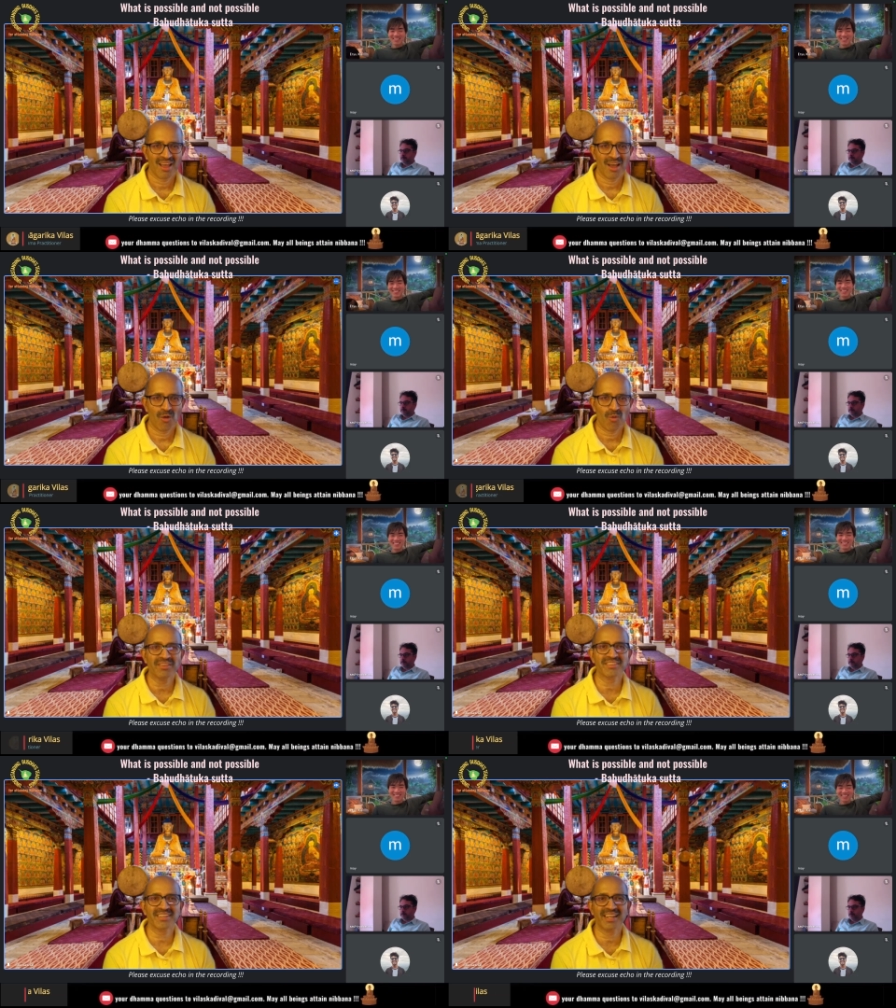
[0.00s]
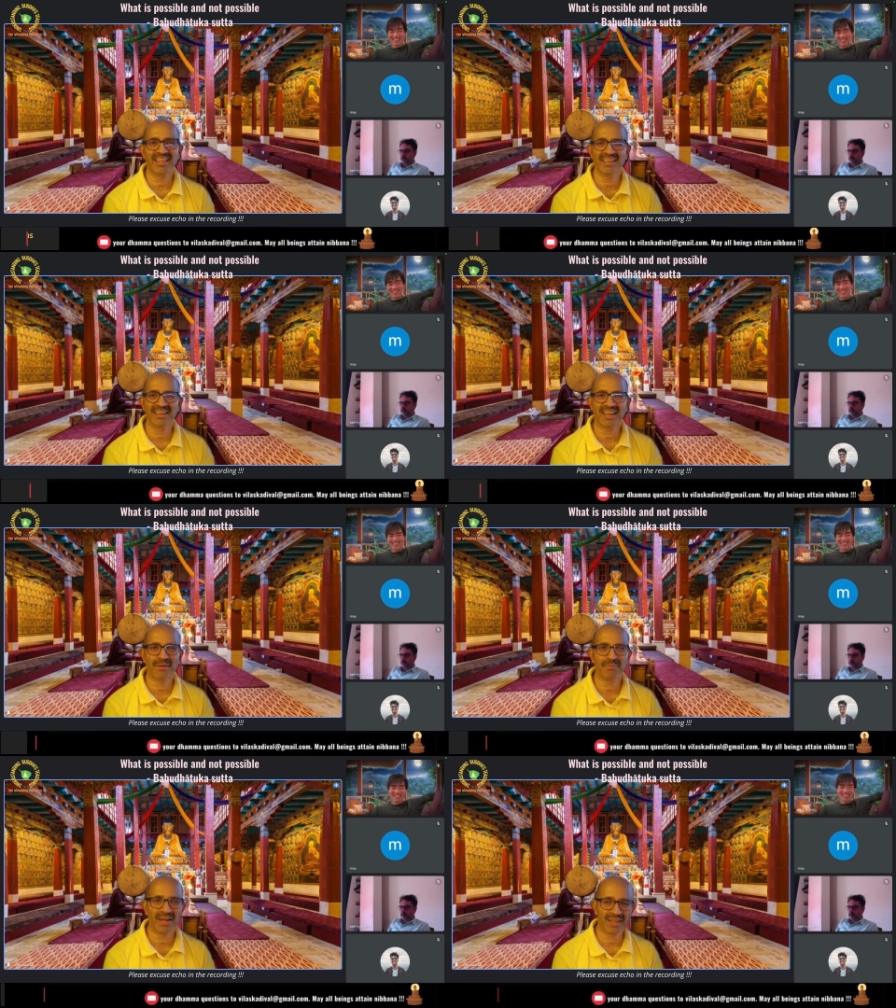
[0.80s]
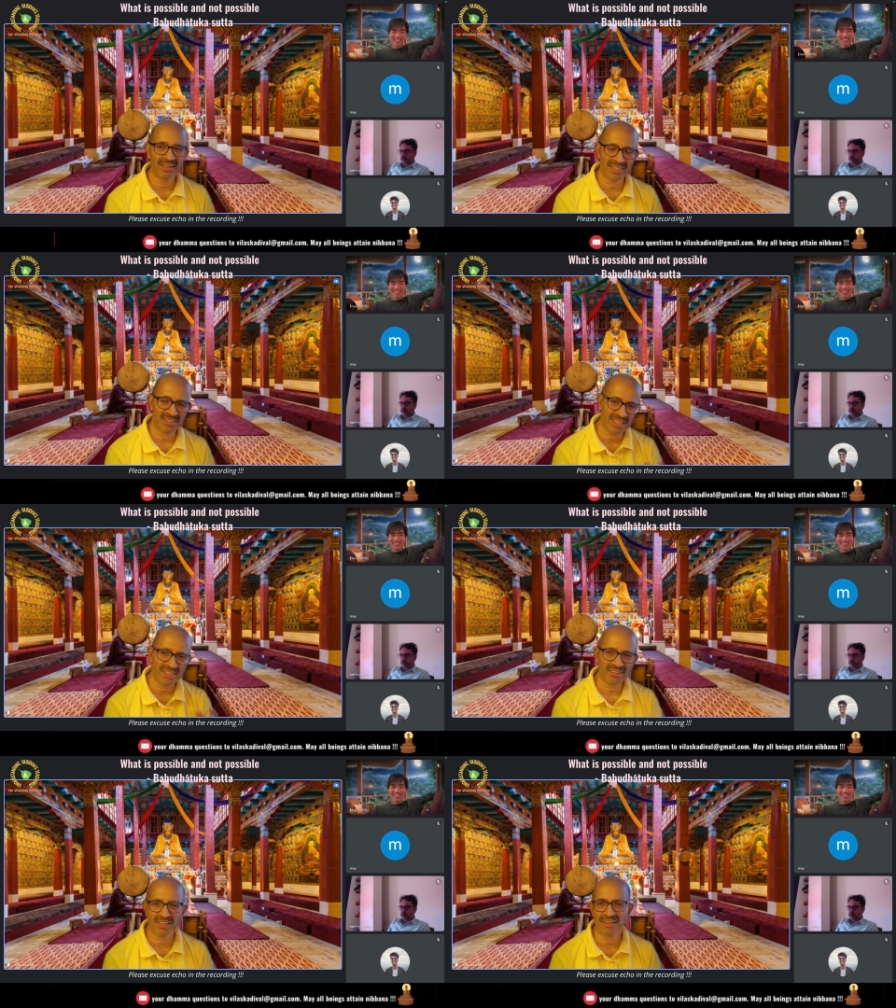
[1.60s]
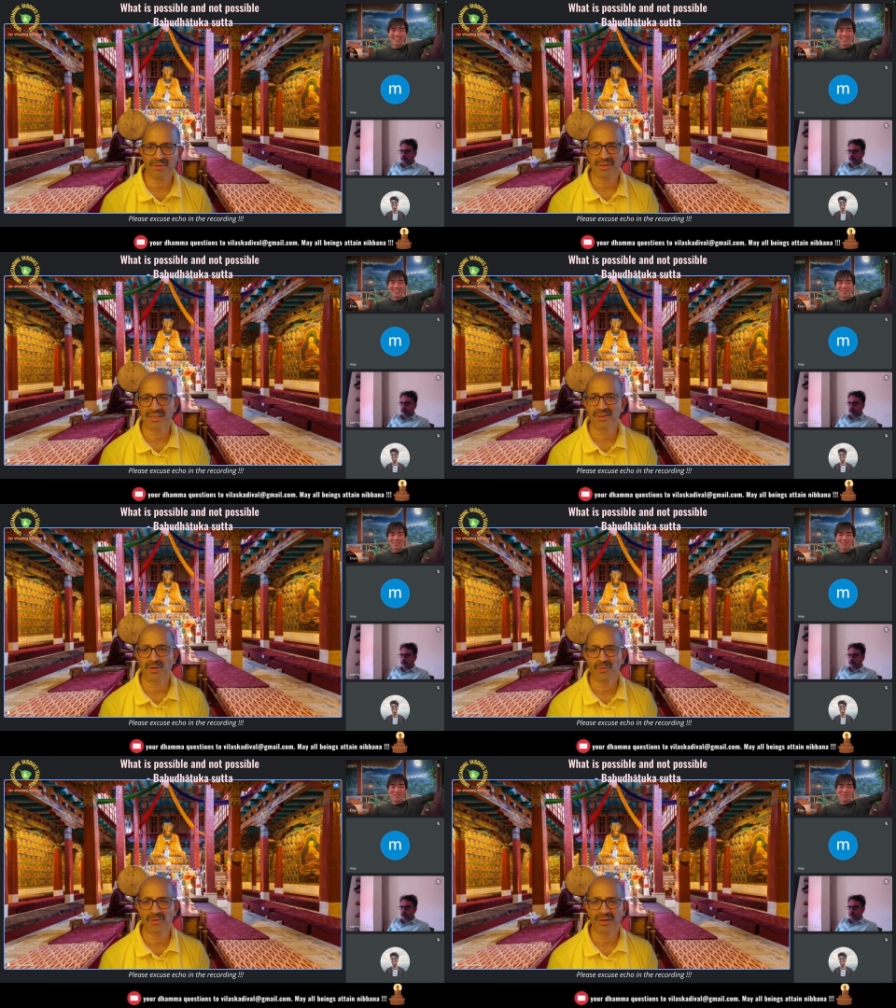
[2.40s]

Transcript: Once in a year, I might just as a, you know,